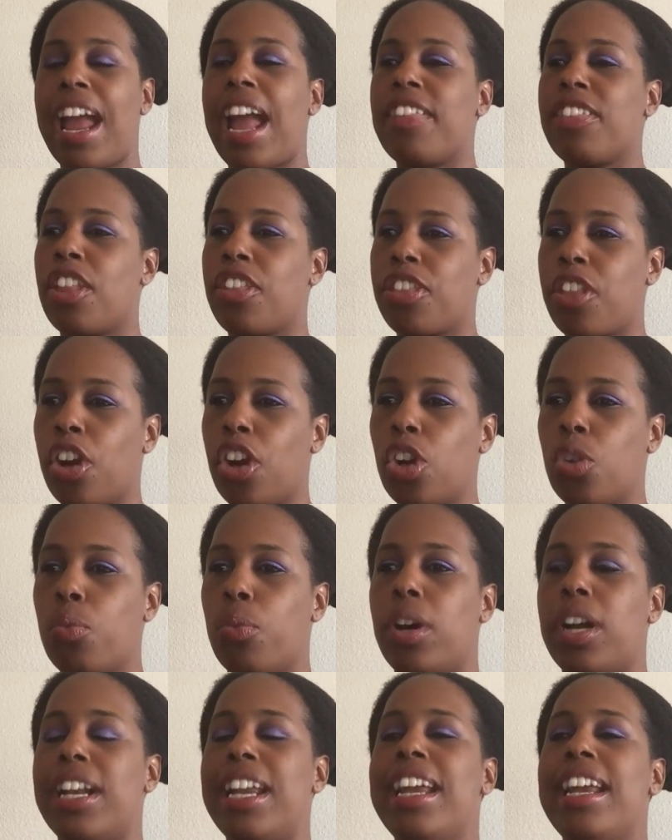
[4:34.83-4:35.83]
And the third
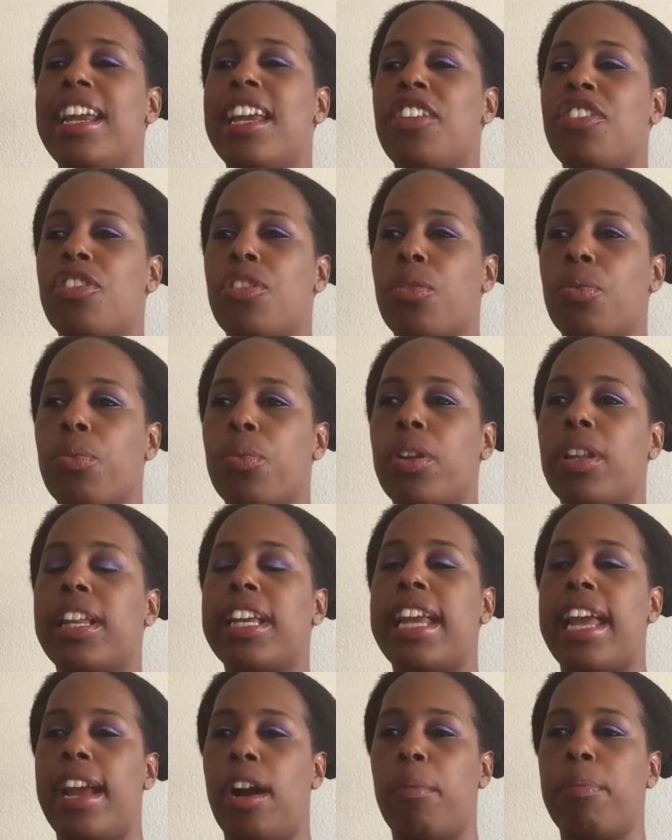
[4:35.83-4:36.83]
one is to
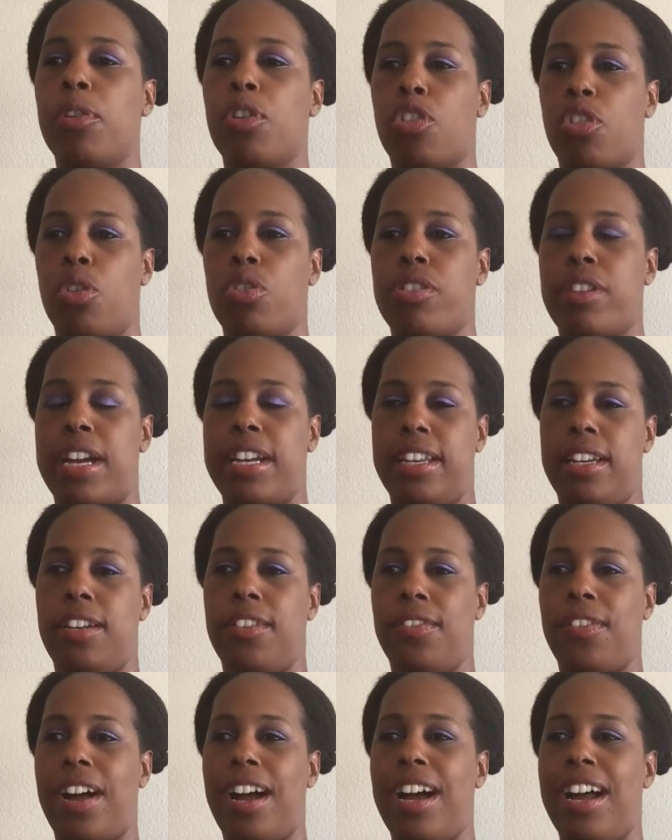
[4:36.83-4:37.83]
really help your children
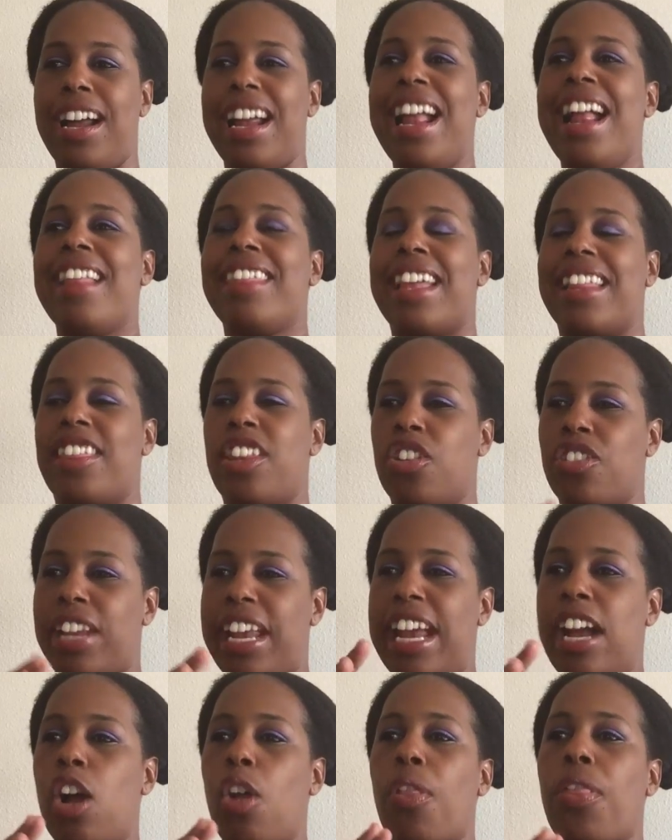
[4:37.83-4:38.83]
identify that there's a
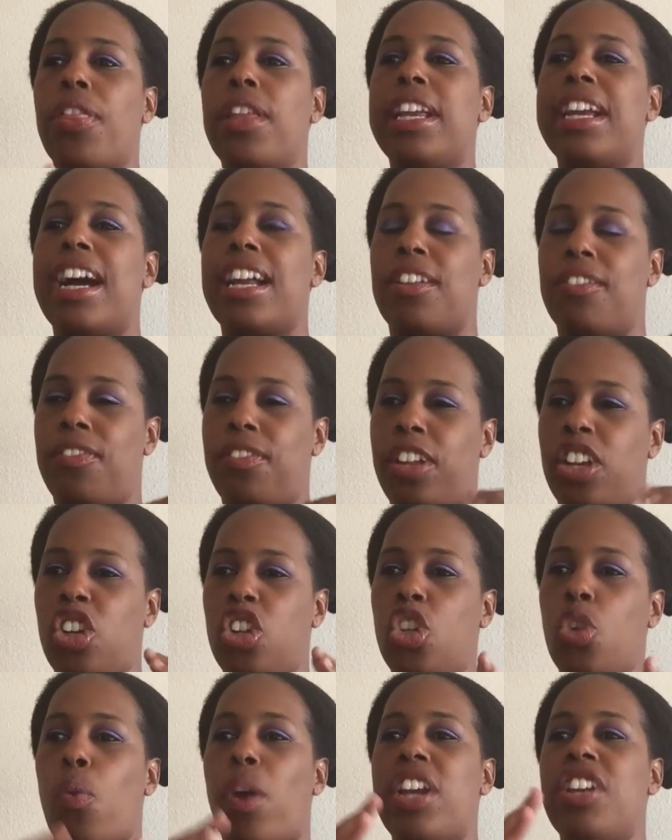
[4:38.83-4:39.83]
healthy kind of
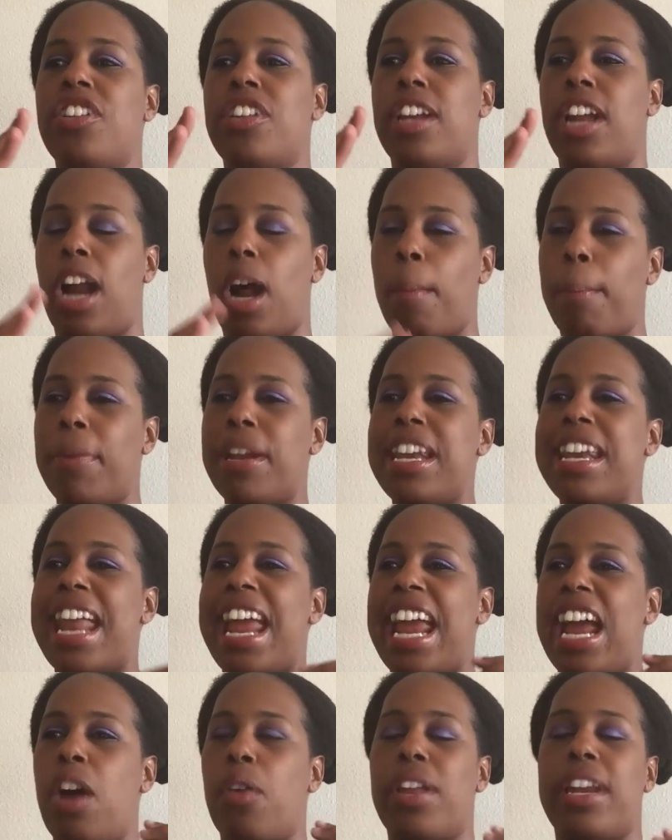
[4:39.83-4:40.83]
fluctuation up and
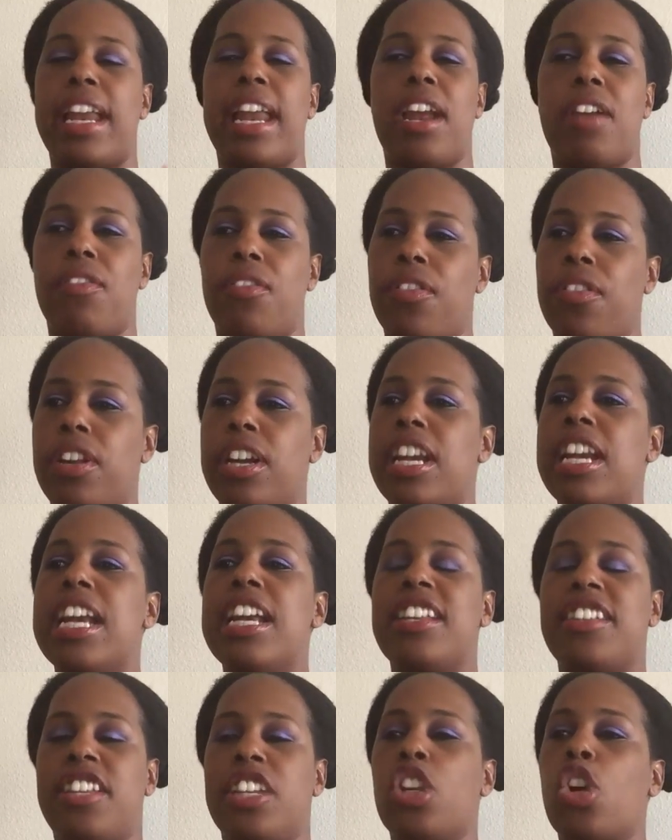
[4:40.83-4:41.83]
down in every
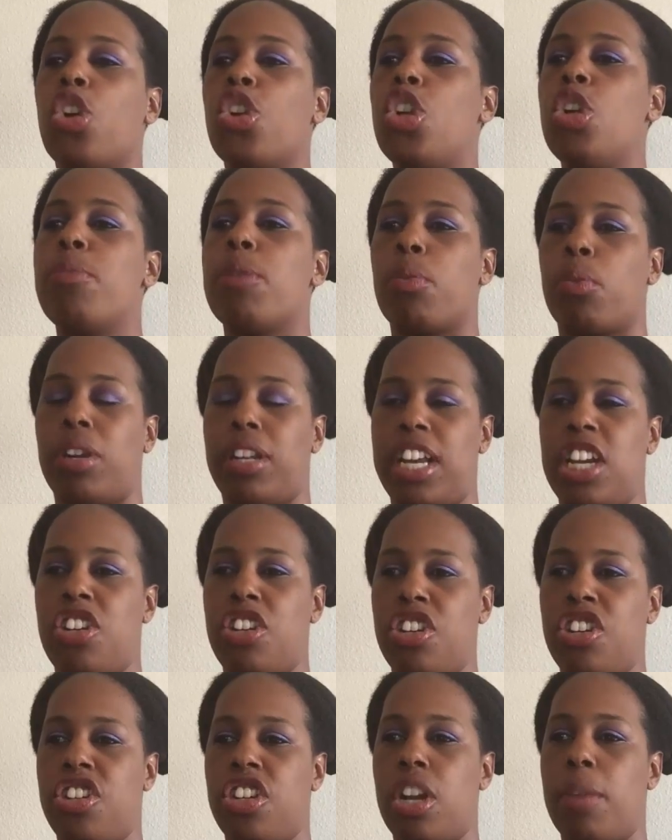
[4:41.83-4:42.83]
single human
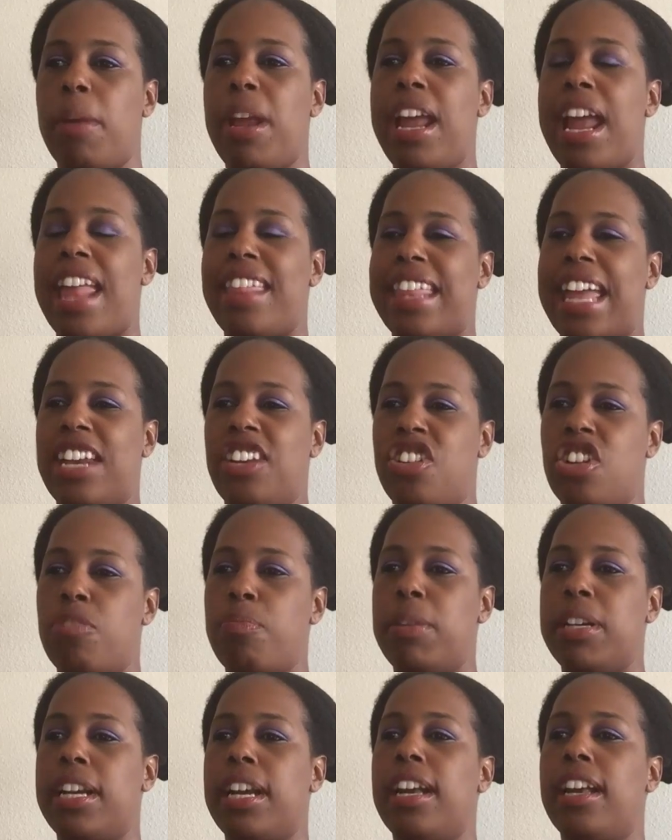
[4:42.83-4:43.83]
relationship, and that just
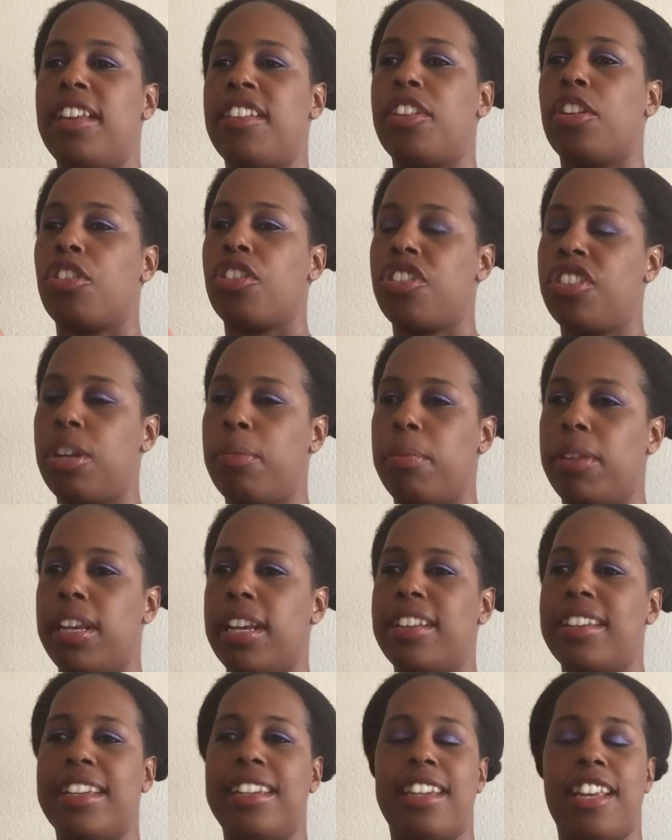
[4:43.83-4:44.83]
because they're
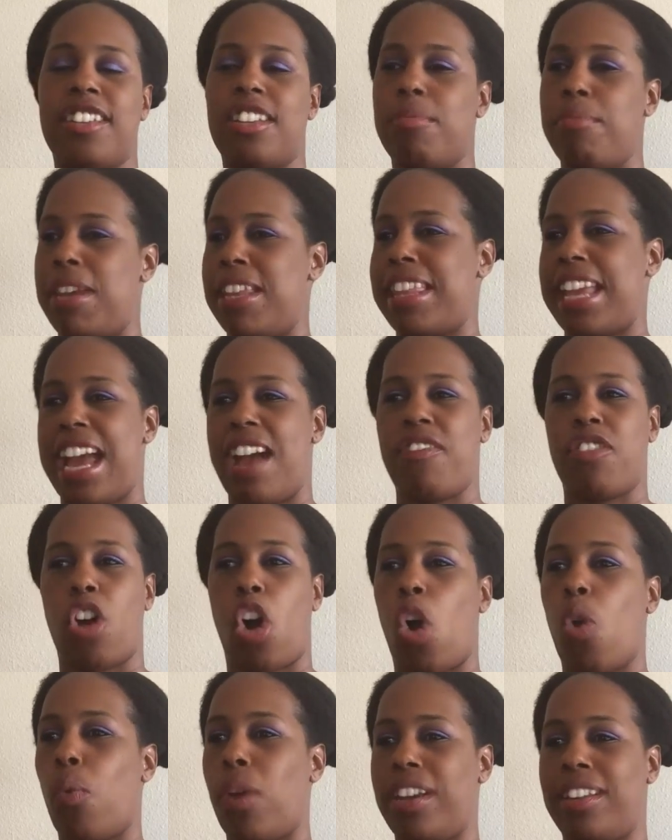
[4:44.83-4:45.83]
siblings, it doesn't mean they have to
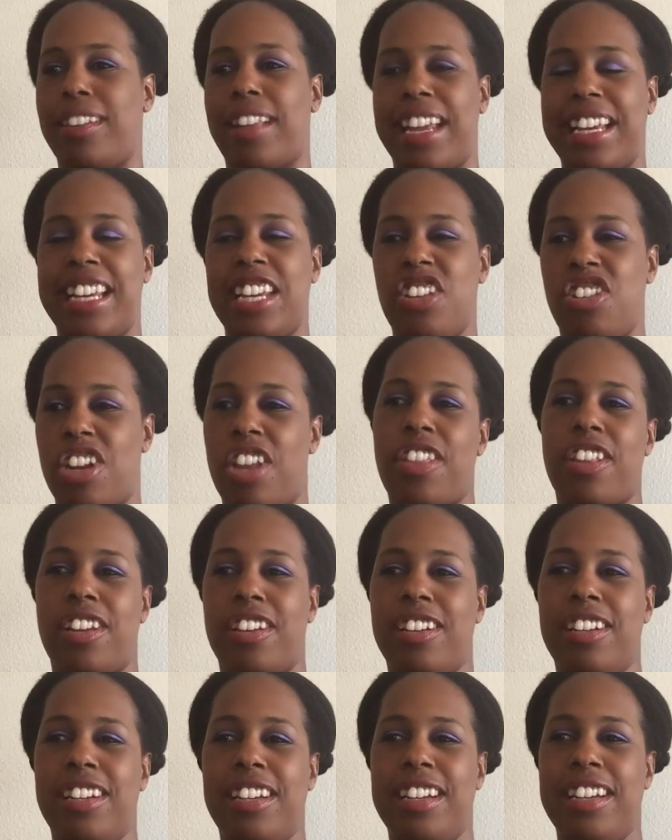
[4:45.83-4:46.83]
always like each
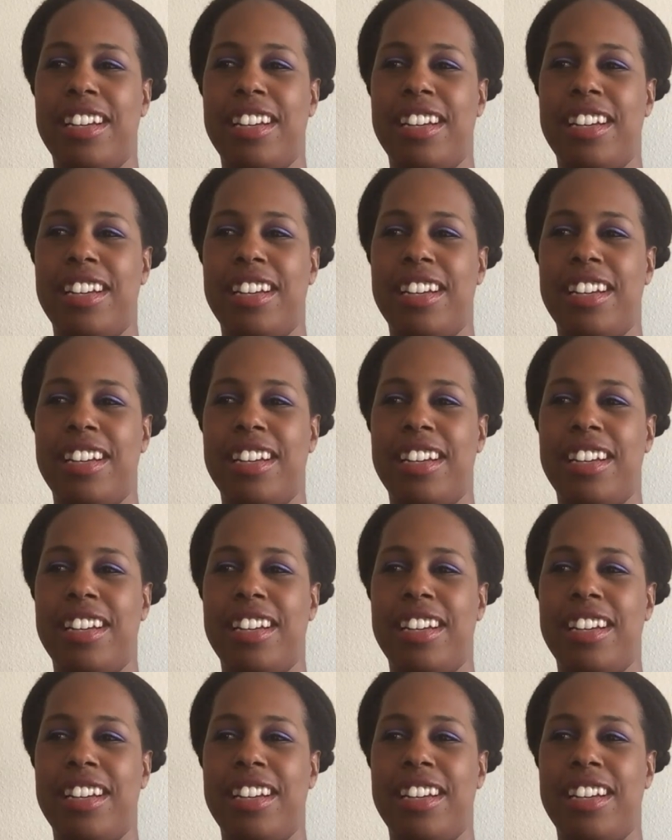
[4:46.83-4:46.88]
other.